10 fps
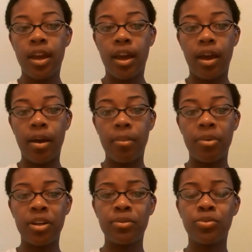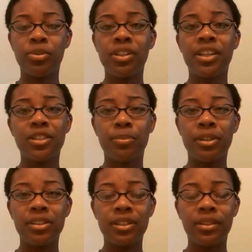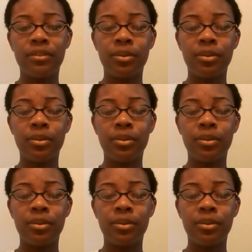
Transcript: but it was really expensive.